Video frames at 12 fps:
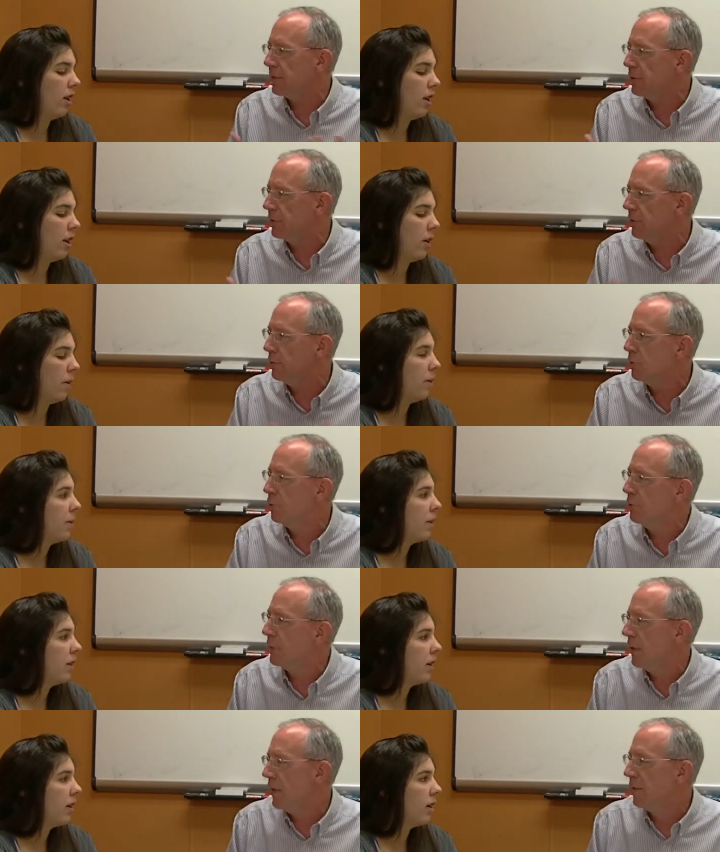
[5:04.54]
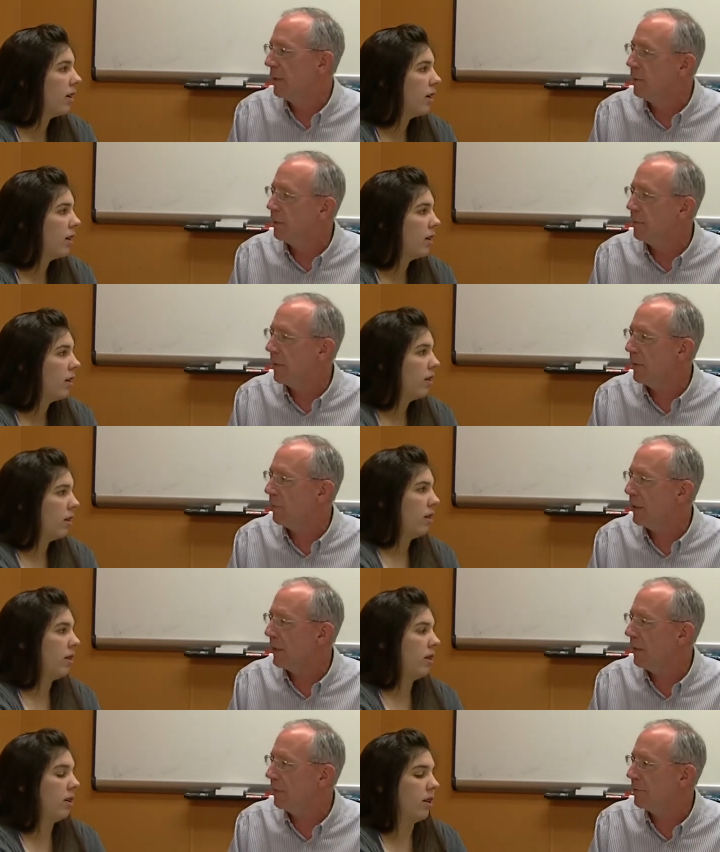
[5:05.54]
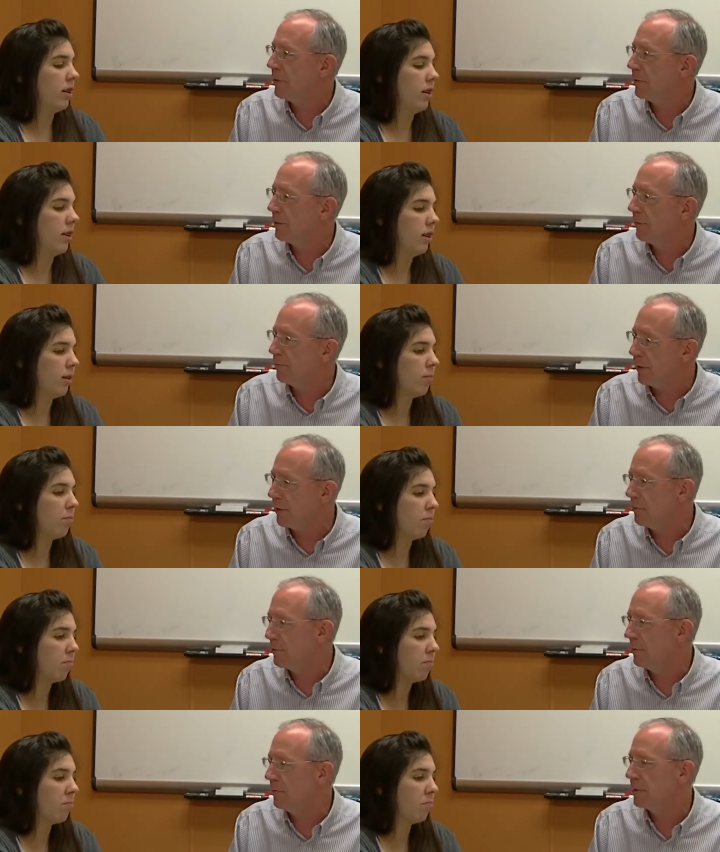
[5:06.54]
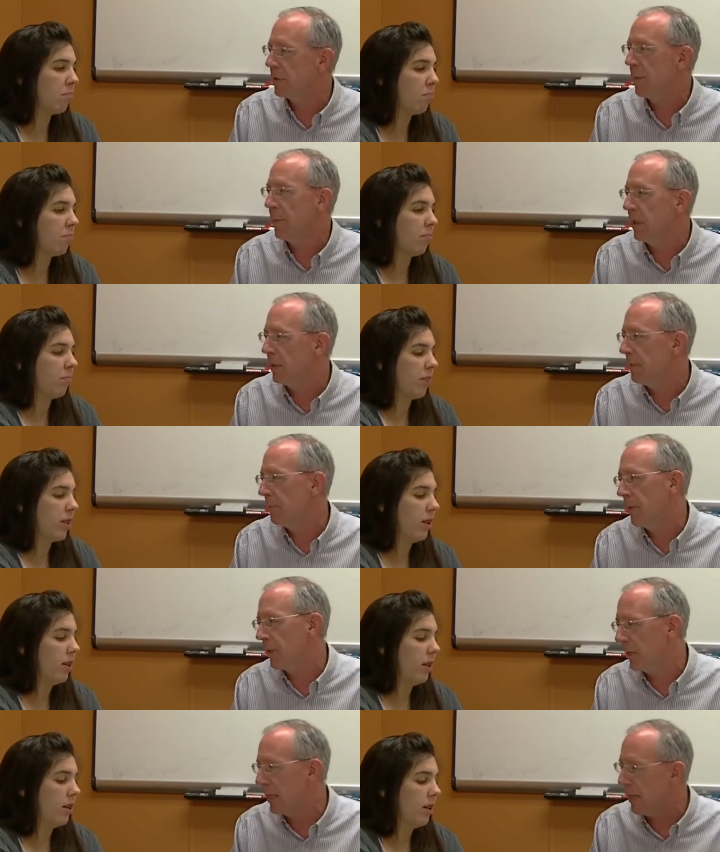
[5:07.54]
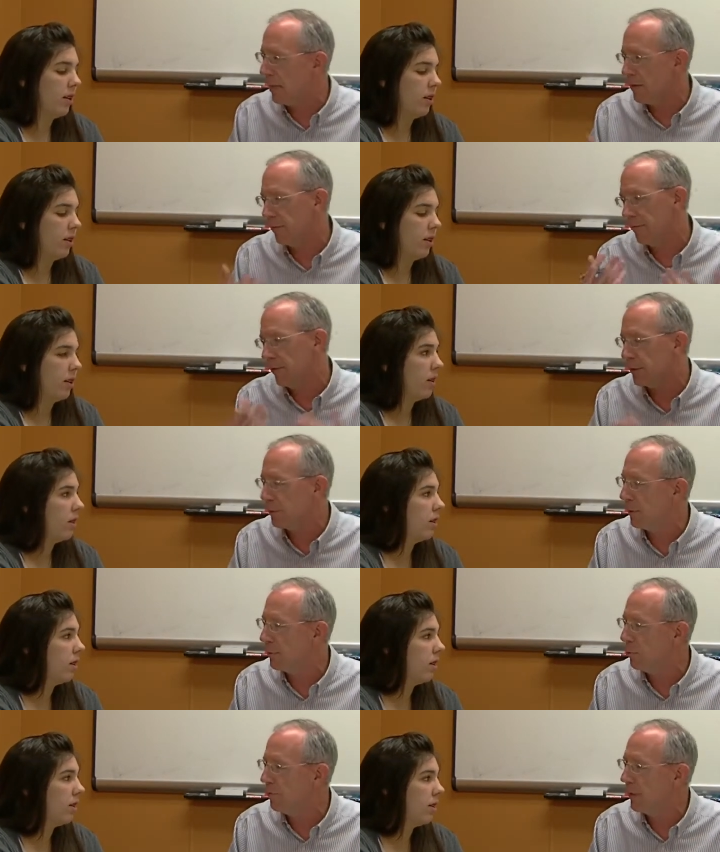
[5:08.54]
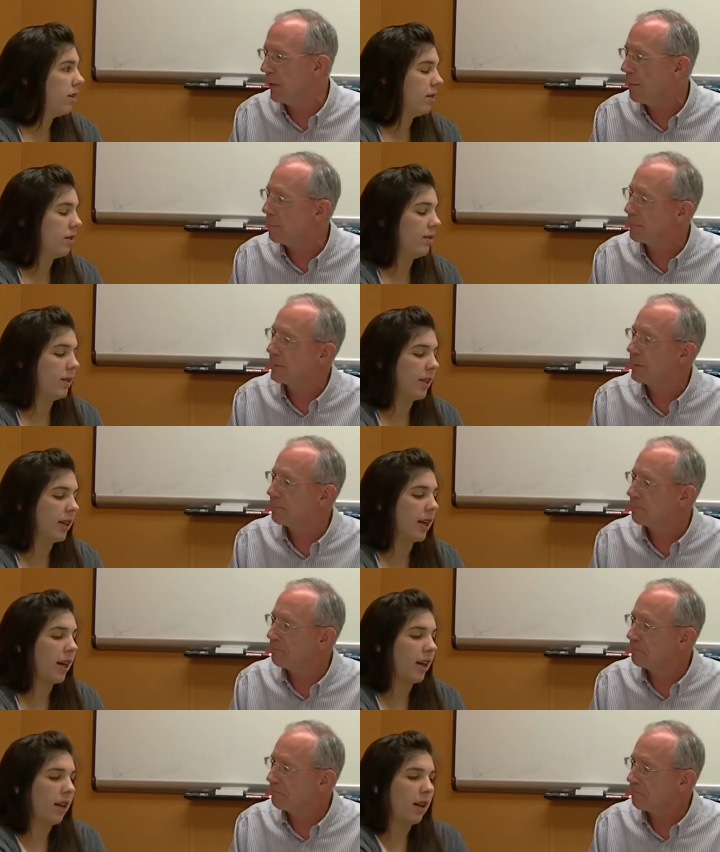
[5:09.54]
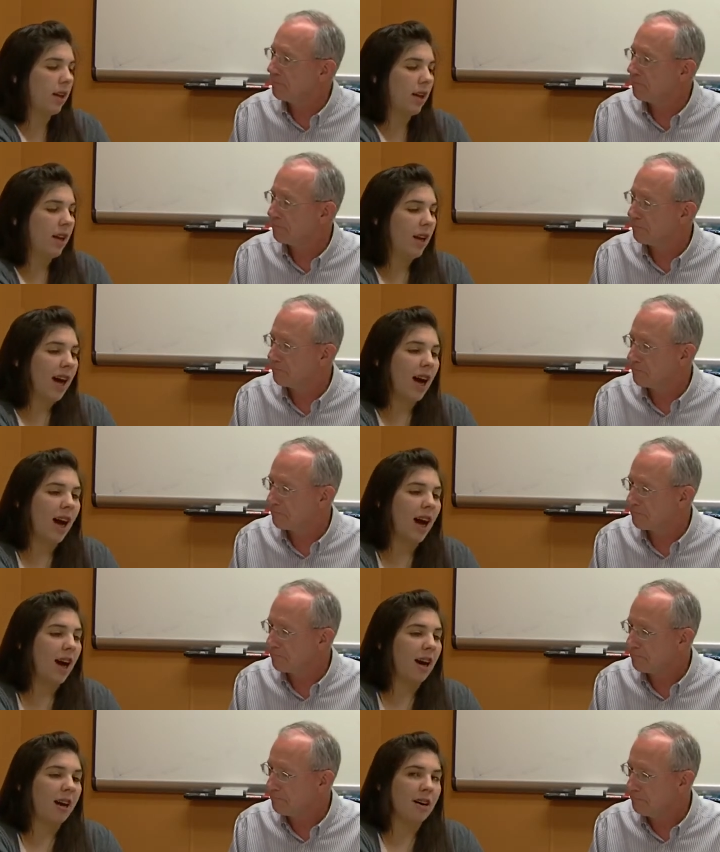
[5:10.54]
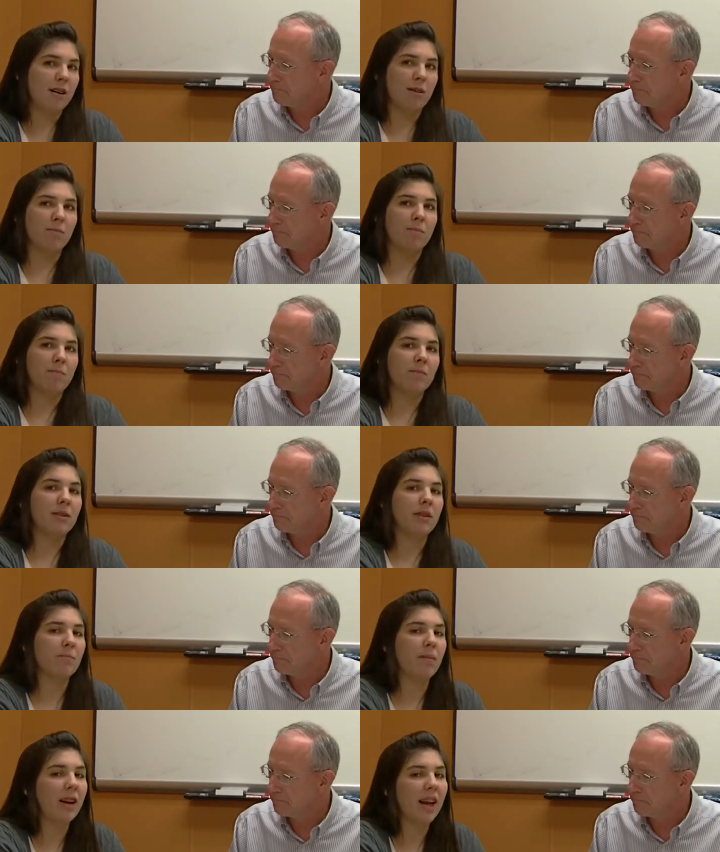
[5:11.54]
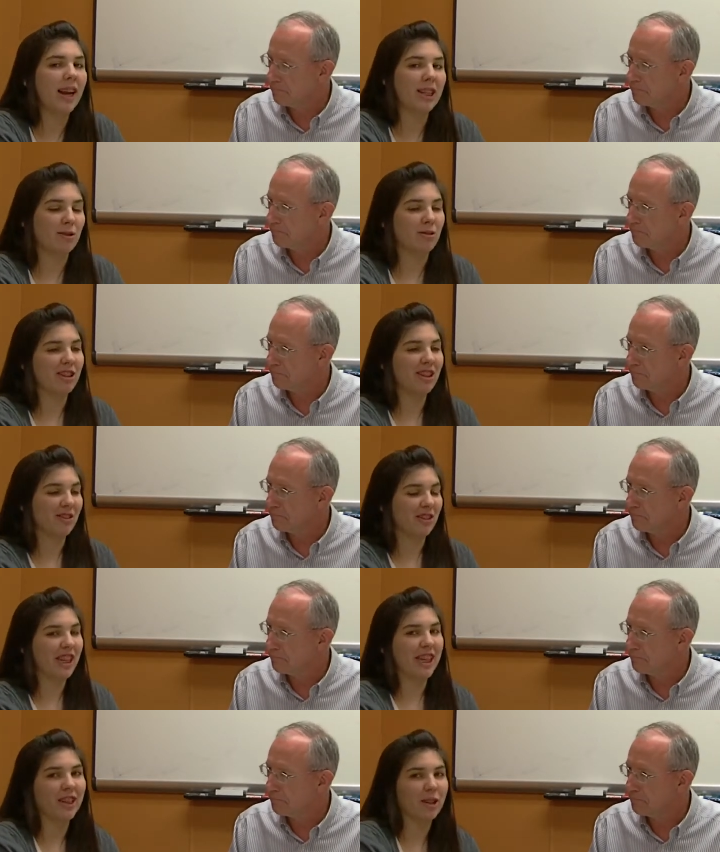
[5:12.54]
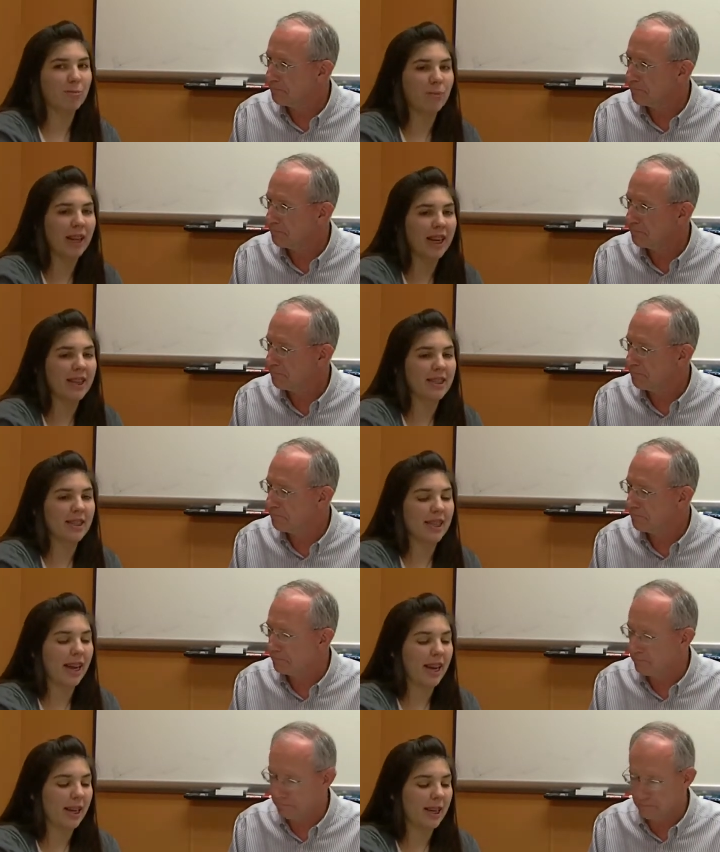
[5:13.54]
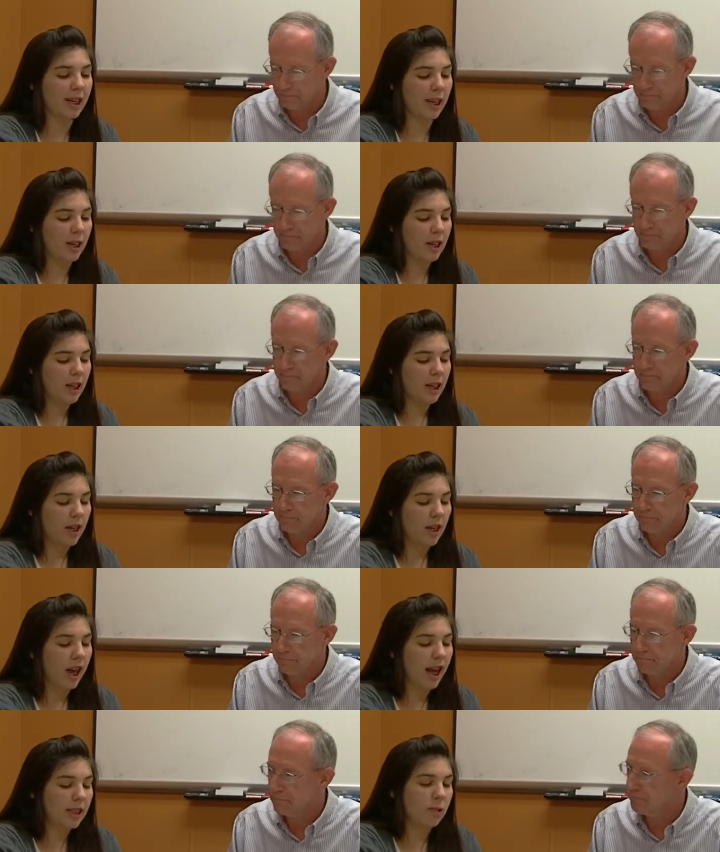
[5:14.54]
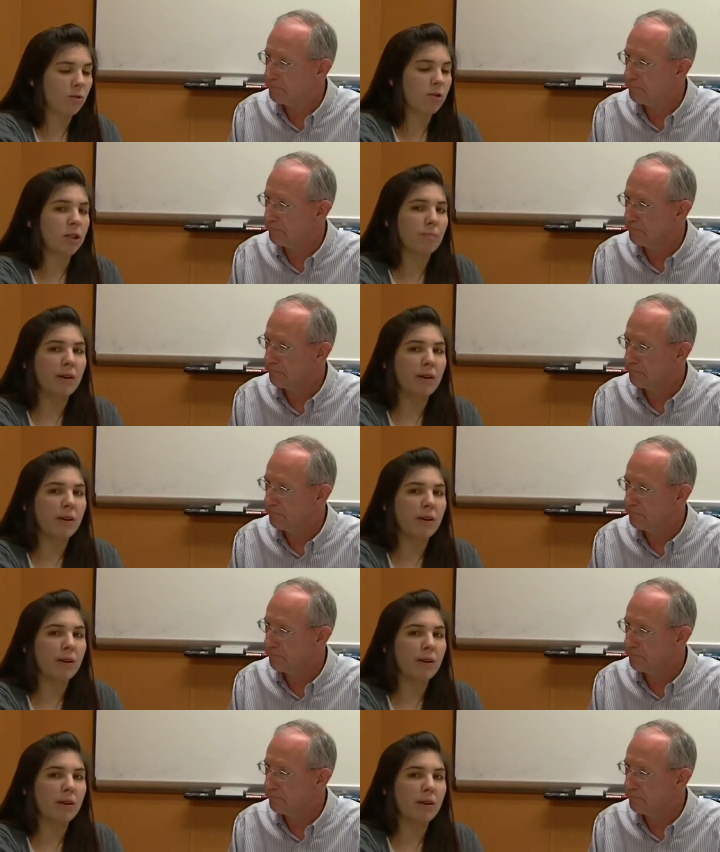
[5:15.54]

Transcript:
Speaker 1: that you think you might want to give to, to fellow students coming into Buckeye or the freshmen moving up?
Speaker 2: Yeah. Uh, Buckeye High School is really a good place, and high school is a